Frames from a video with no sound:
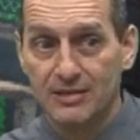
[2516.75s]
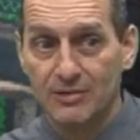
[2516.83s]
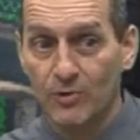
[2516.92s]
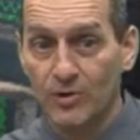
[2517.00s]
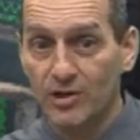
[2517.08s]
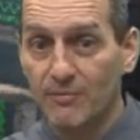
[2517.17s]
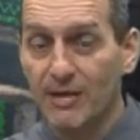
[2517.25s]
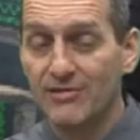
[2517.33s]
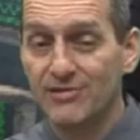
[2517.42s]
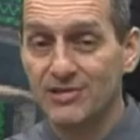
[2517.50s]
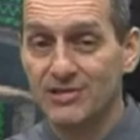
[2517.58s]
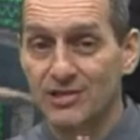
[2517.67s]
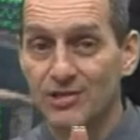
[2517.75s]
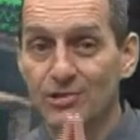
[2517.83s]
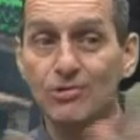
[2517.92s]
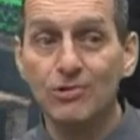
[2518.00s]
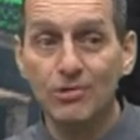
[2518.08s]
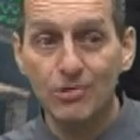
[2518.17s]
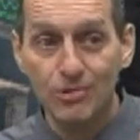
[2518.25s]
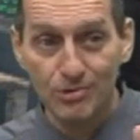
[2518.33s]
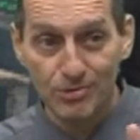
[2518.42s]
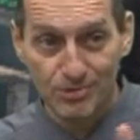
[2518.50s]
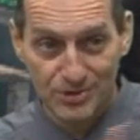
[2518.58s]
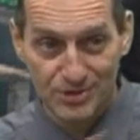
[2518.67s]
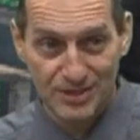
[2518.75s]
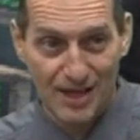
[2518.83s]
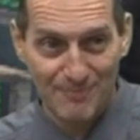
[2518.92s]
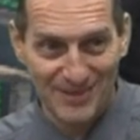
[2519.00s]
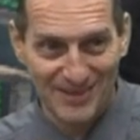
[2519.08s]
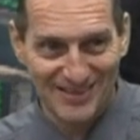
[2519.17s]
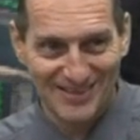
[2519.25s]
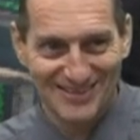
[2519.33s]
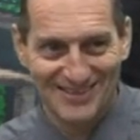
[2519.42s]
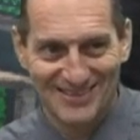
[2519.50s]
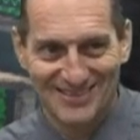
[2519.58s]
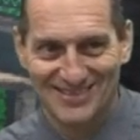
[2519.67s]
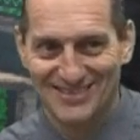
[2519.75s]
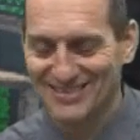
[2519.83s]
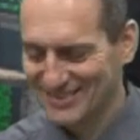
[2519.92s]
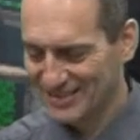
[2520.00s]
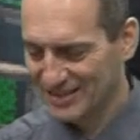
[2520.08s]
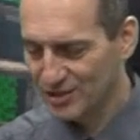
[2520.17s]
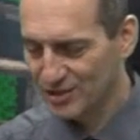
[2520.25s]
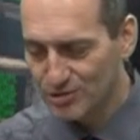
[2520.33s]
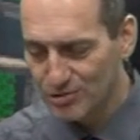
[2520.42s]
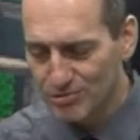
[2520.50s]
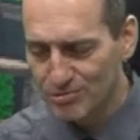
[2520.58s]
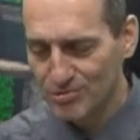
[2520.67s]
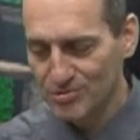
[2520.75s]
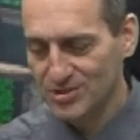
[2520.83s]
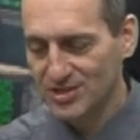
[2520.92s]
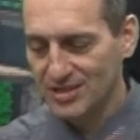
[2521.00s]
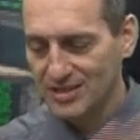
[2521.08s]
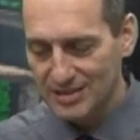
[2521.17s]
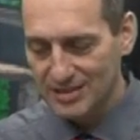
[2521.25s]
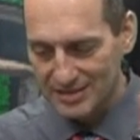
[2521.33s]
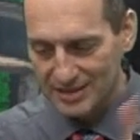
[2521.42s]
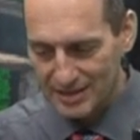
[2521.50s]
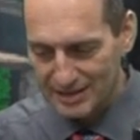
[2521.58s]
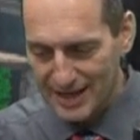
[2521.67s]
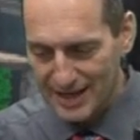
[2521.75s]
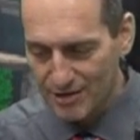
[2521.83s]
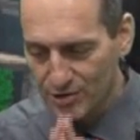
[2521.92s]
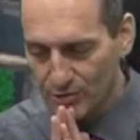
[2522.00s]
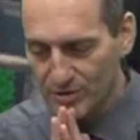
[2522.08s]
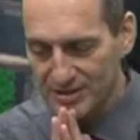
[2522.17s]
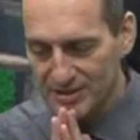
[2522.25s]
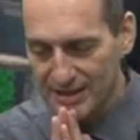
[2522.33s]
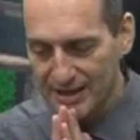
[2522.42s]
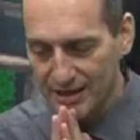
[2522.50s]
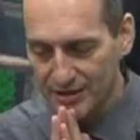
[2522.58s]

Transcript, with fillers: Word of mouth is a huge topic. Huge. Got to narrow it down.